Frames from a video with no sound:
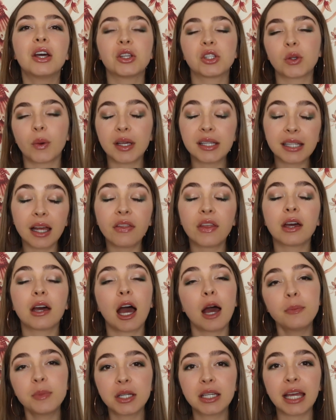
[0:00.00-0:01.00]
So I said
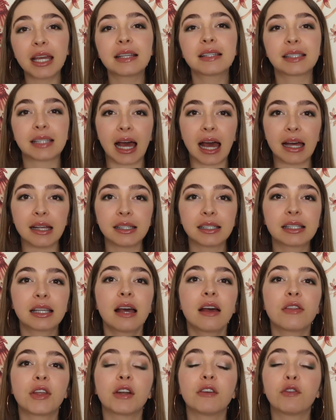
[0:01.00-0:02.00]
that UpToDate says
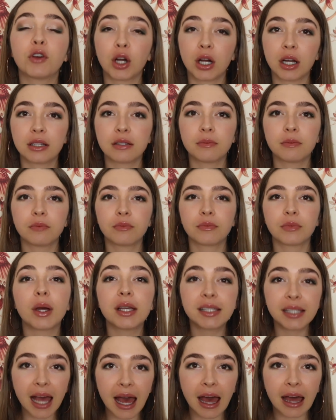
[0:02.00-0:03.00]
that for a,
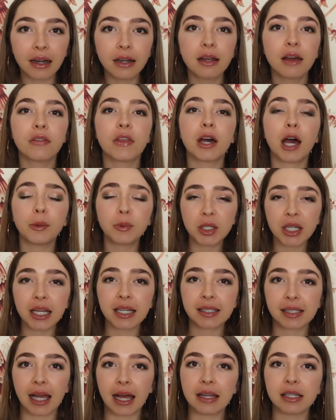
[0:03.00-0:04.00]
I said that
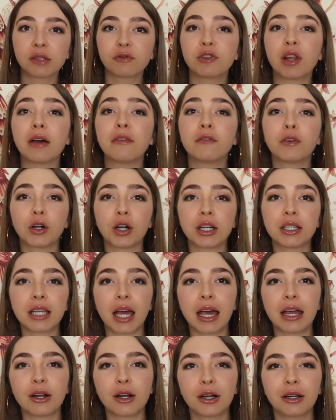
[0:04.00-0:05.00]
UpToDate says that for a
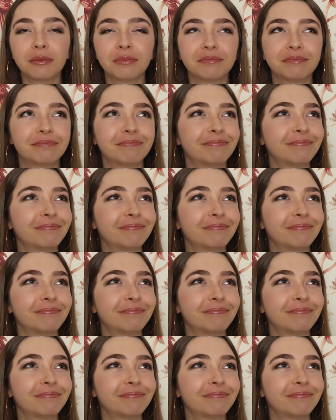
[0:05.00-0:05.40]
tighter,